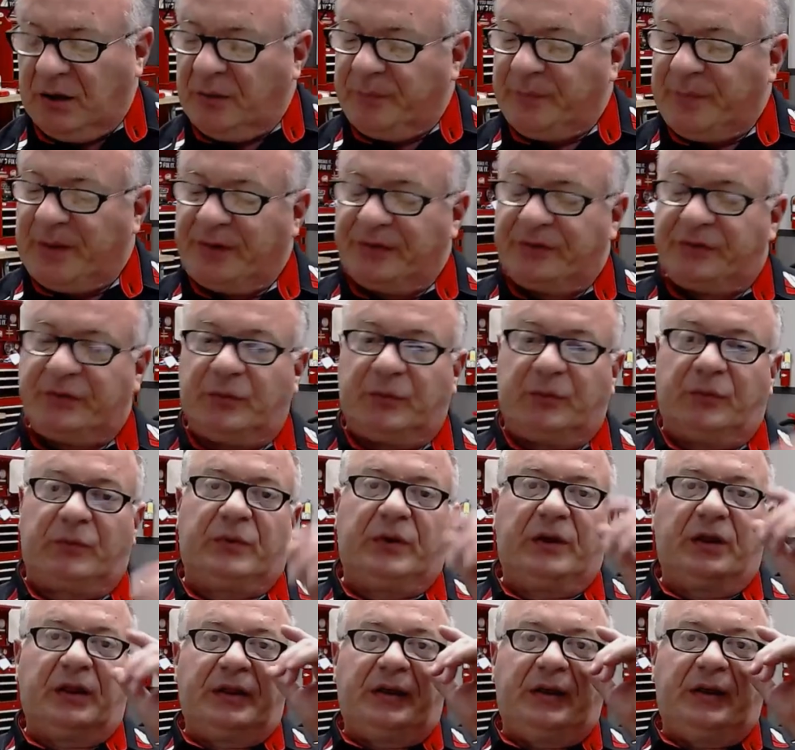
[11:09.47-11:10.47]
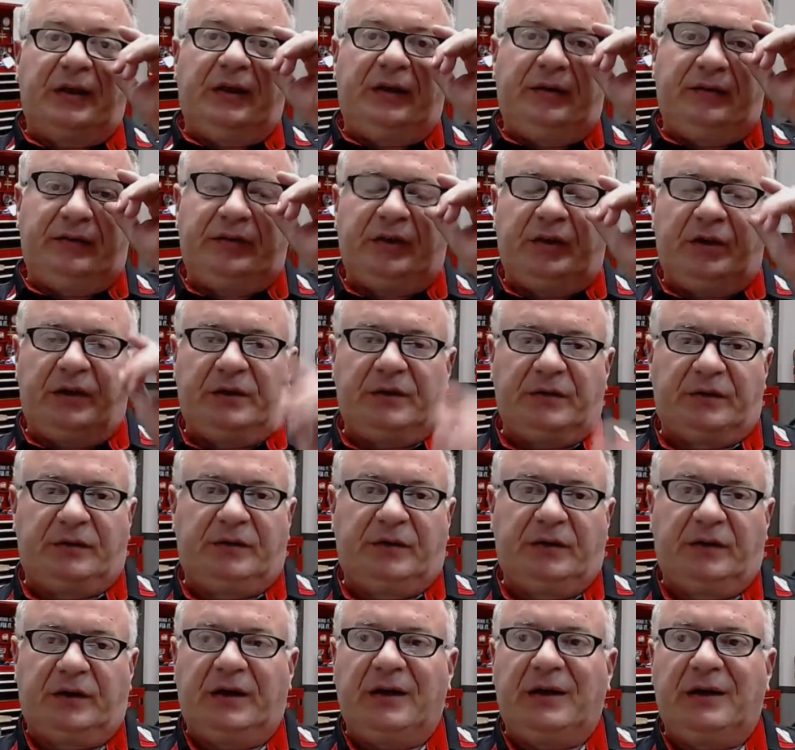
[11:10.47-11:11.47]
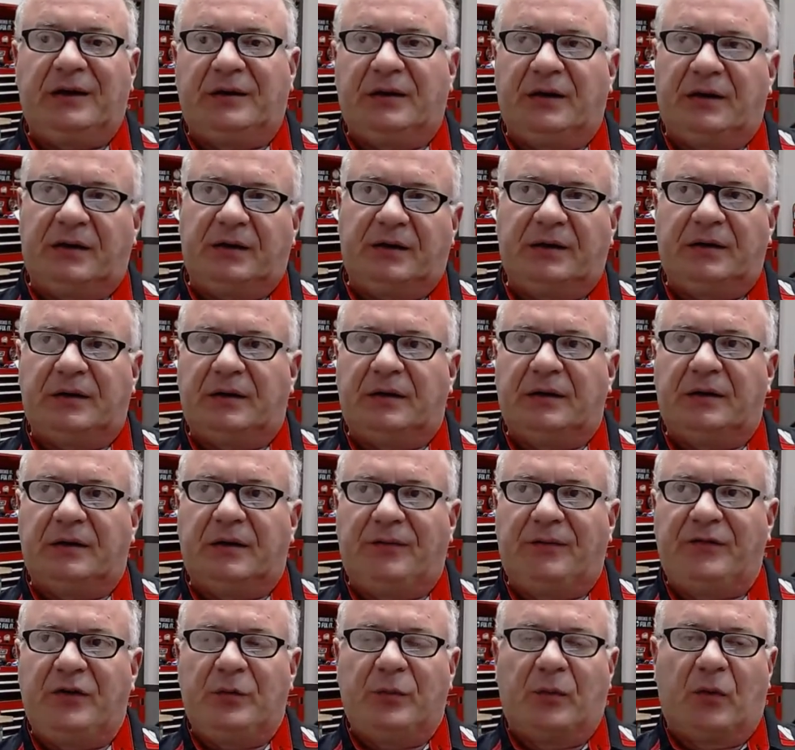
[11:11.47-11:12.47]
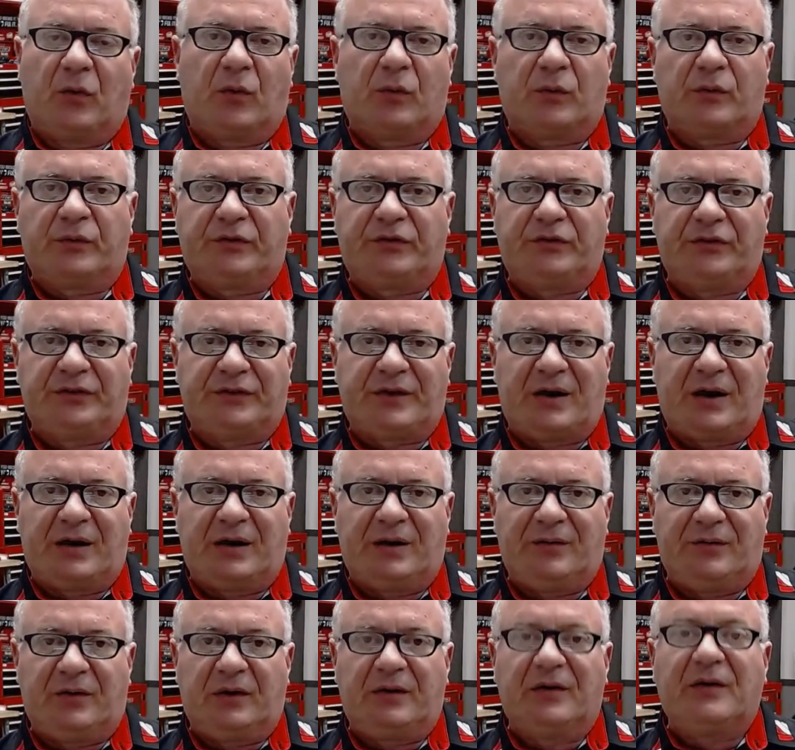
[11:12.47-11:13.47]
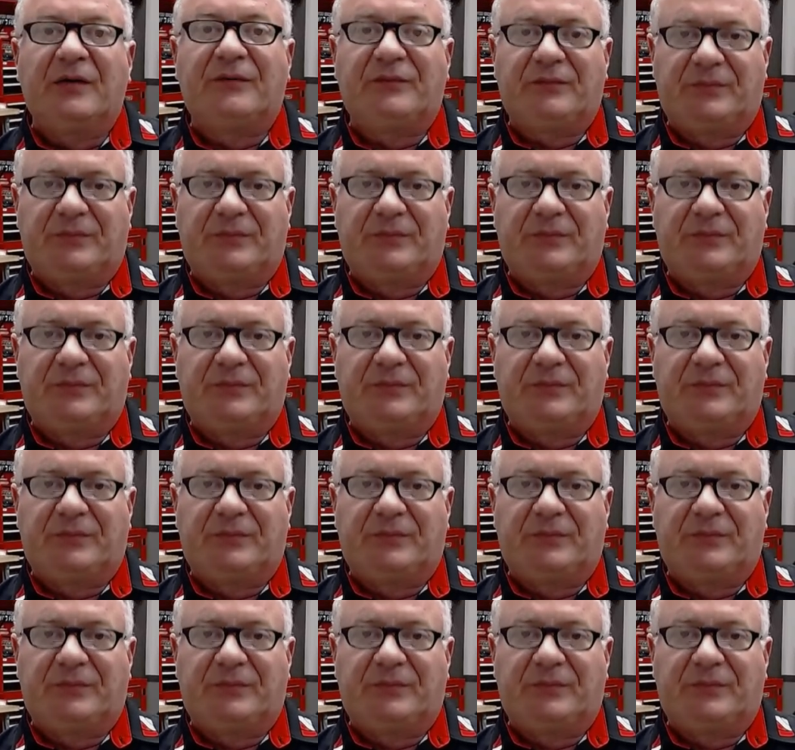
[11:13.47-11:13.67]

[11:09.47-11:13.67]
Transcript: makes it really easy to get a few more horses out of it